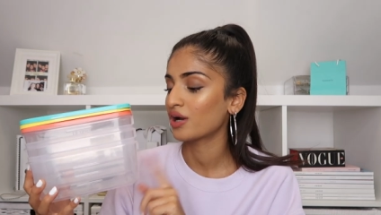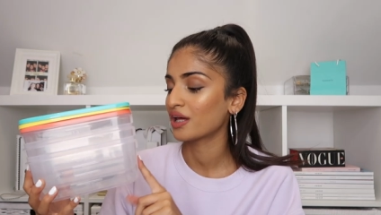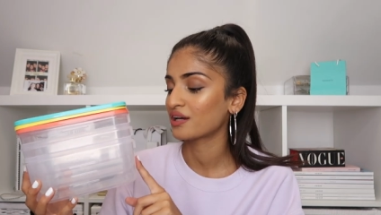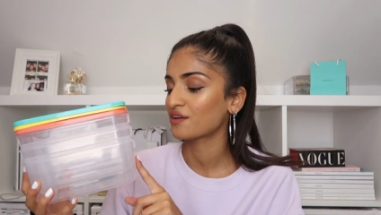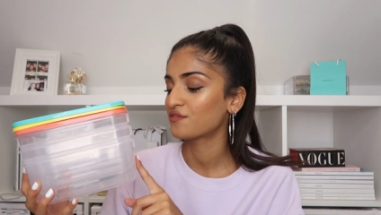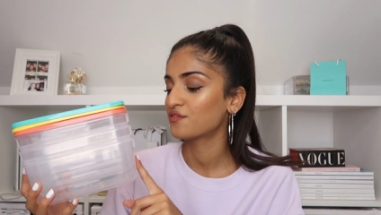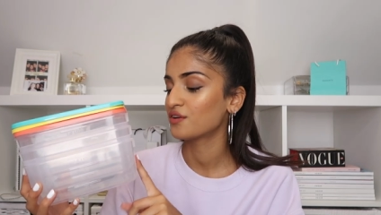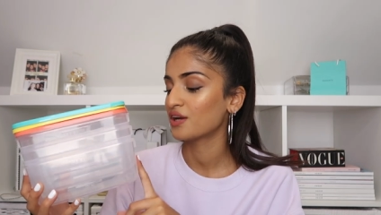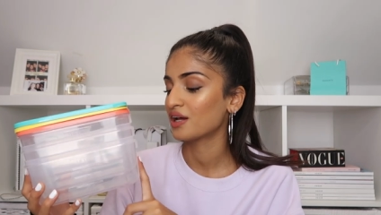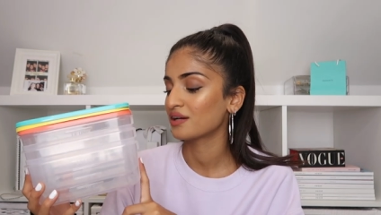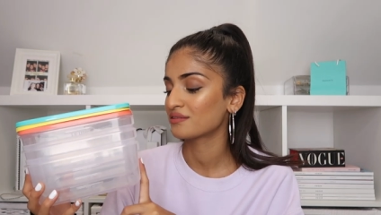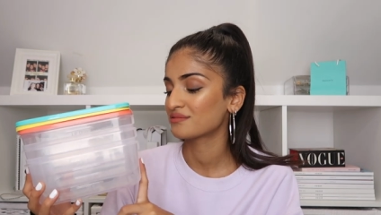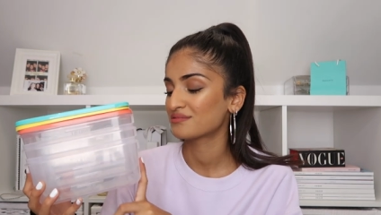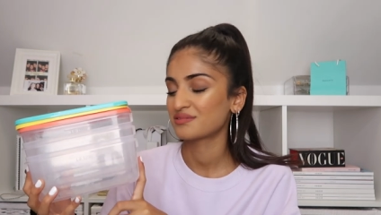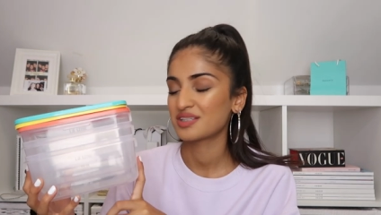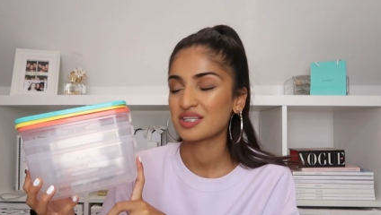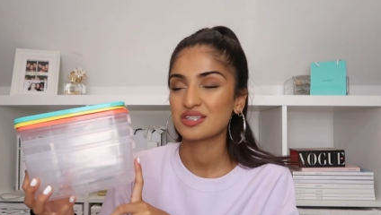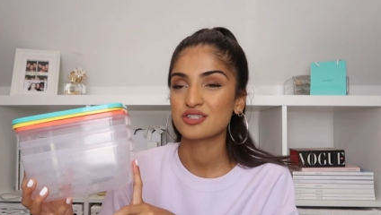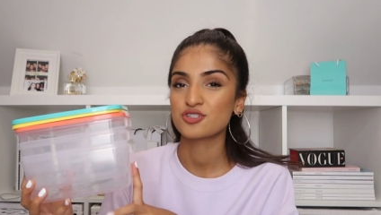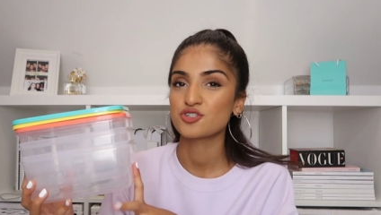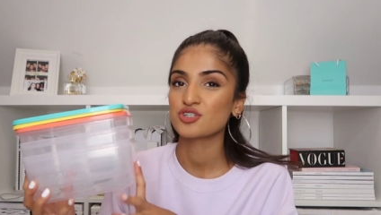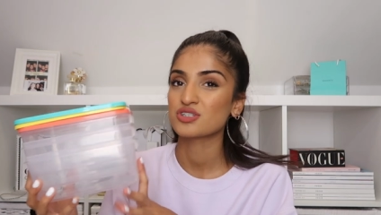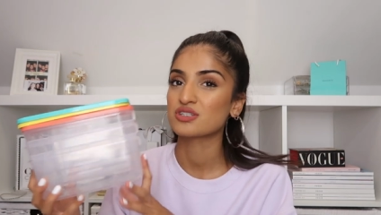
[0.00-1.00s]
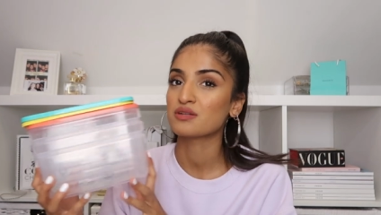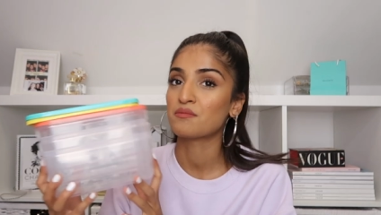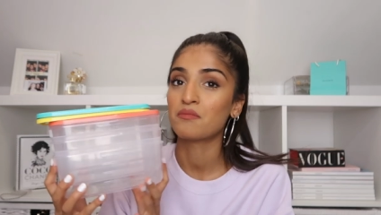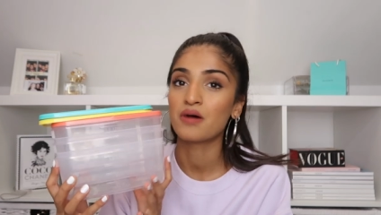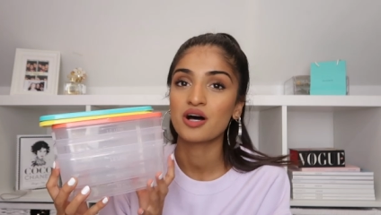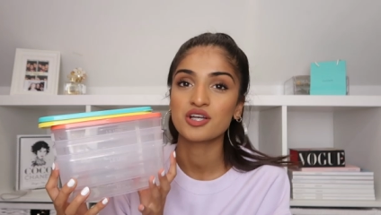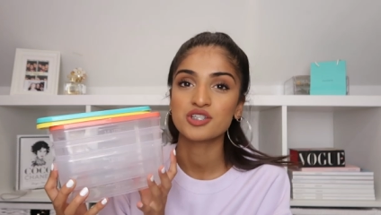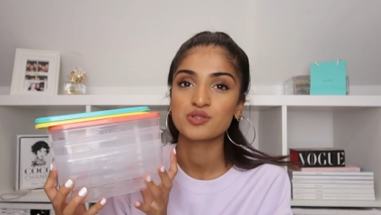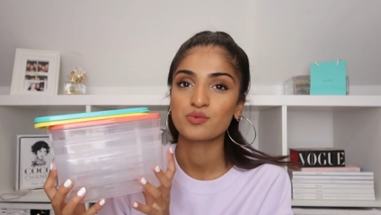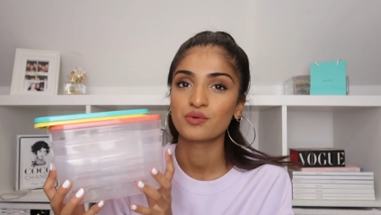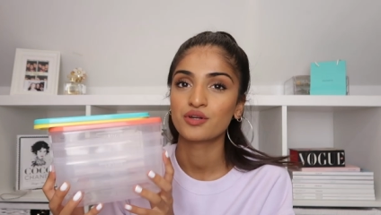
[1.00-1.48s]
Like I feel like these are just a
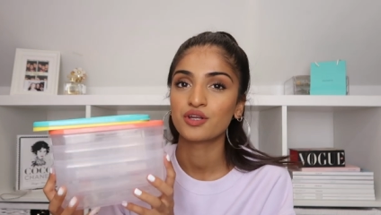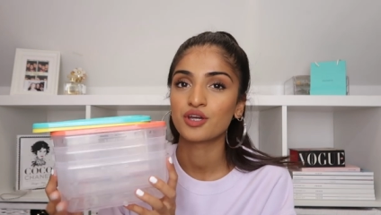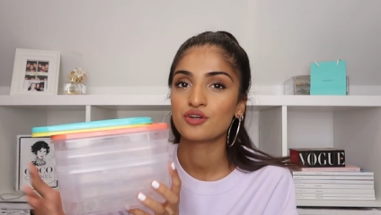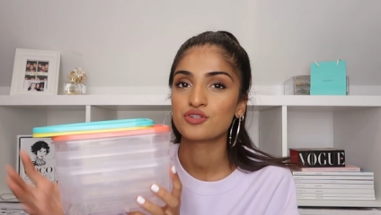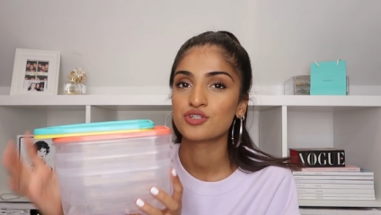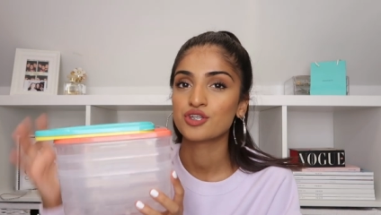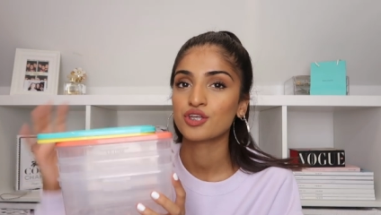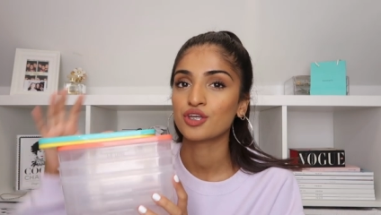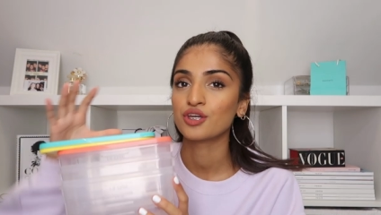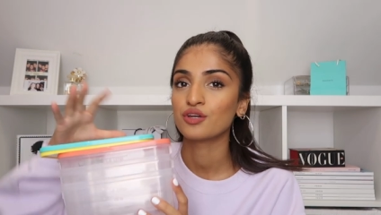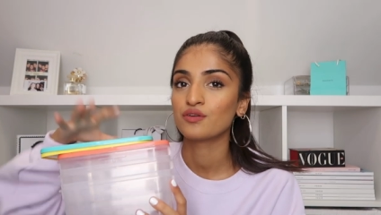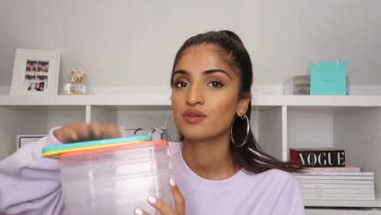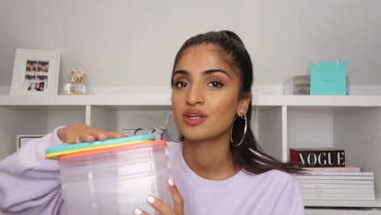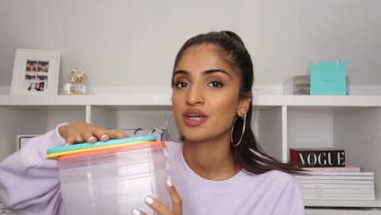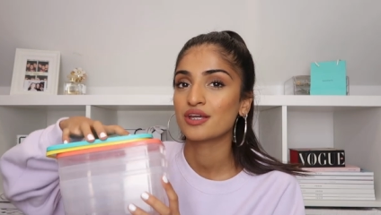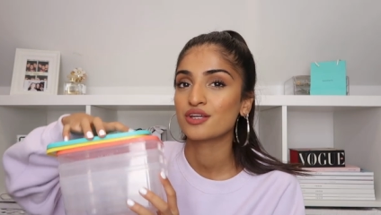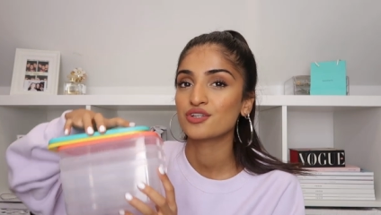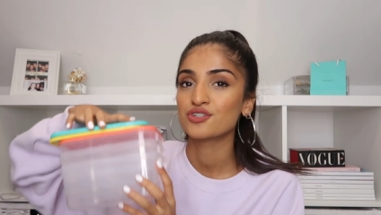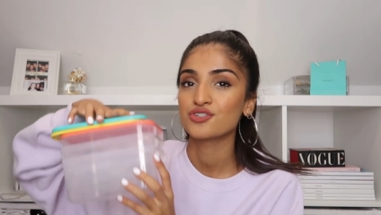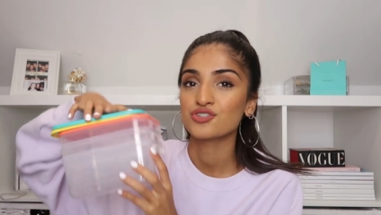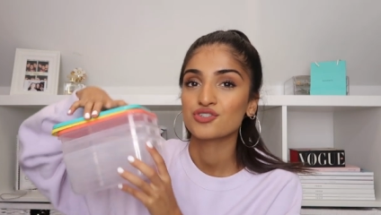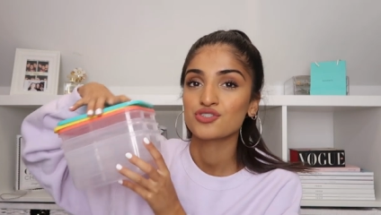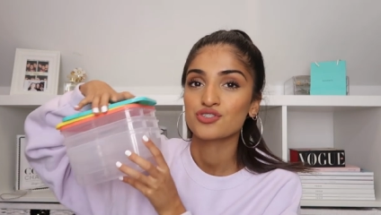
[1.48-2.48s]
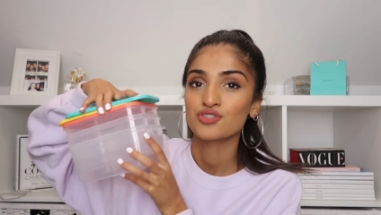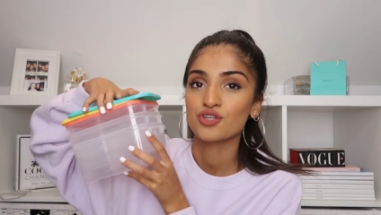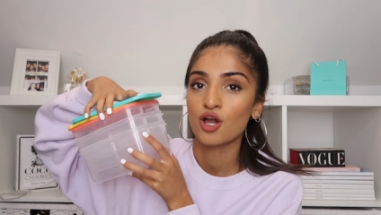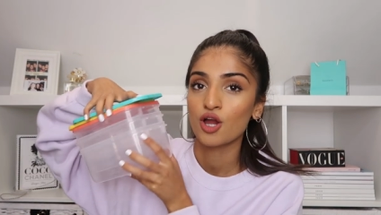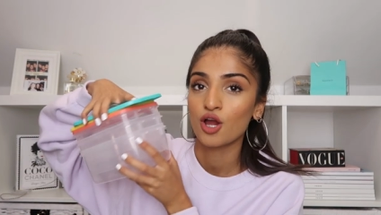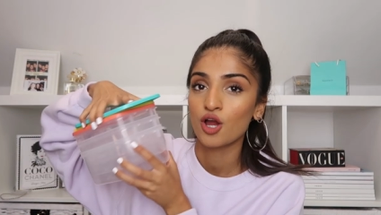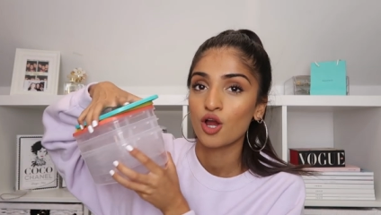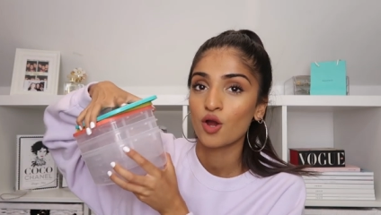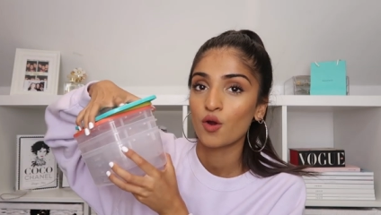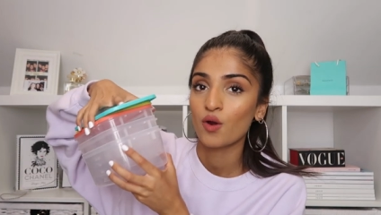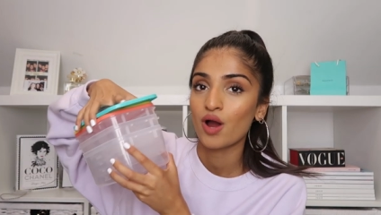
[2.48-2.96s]
must when you go to uni,
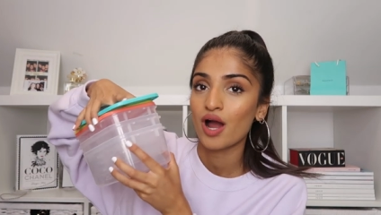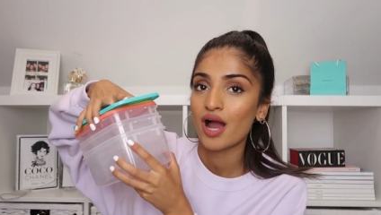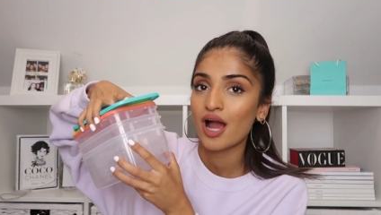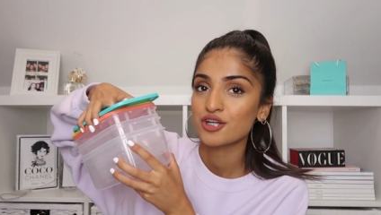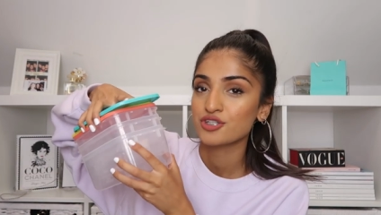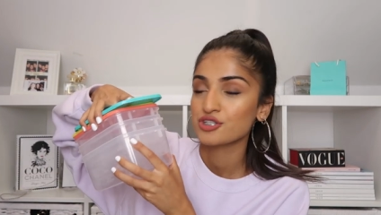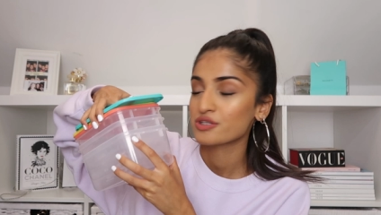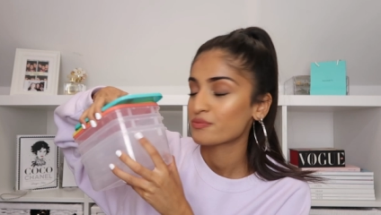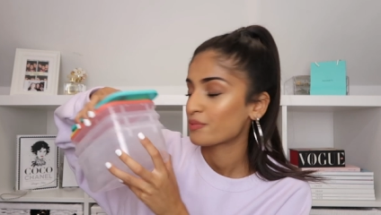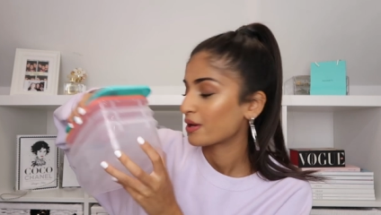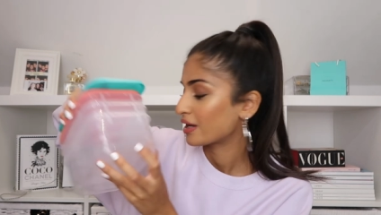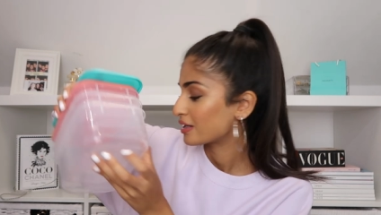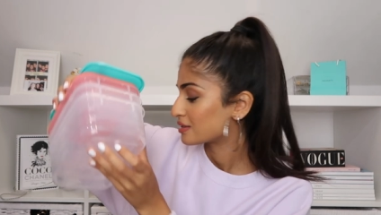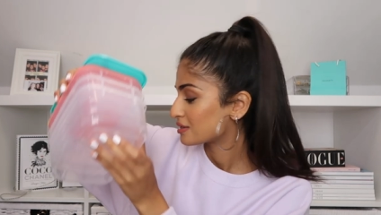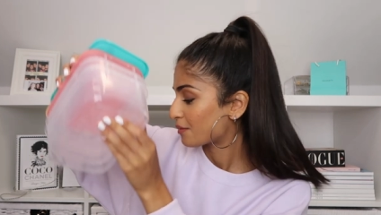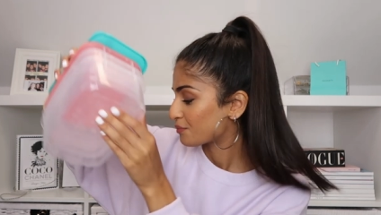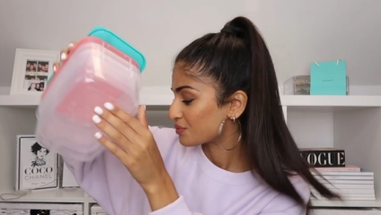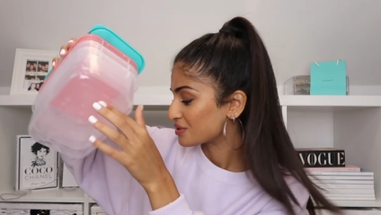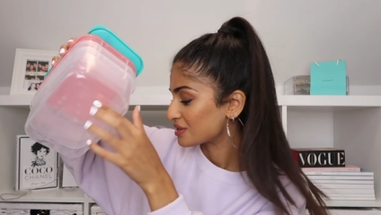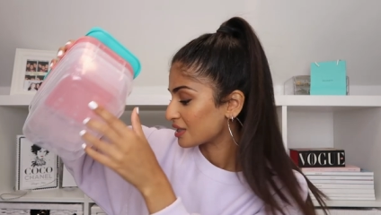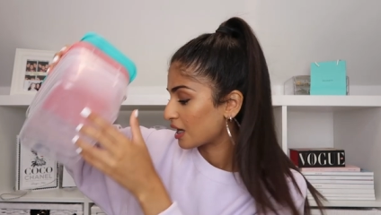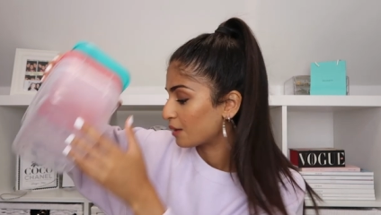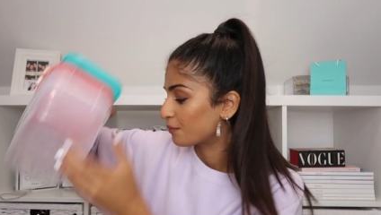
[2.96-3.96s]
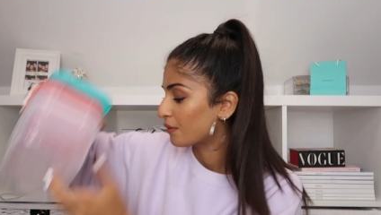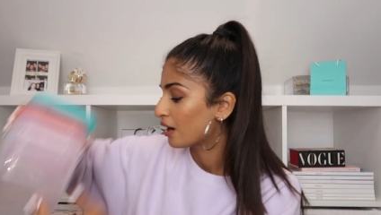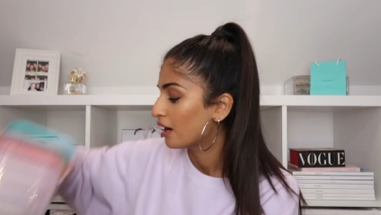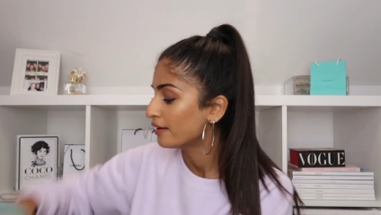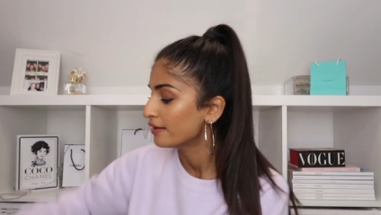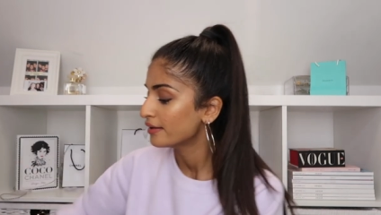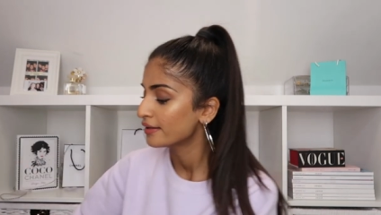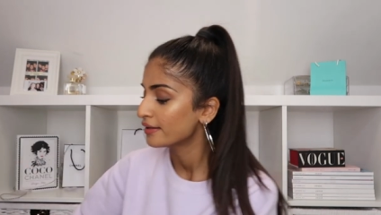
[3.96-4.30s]
so I just picked up some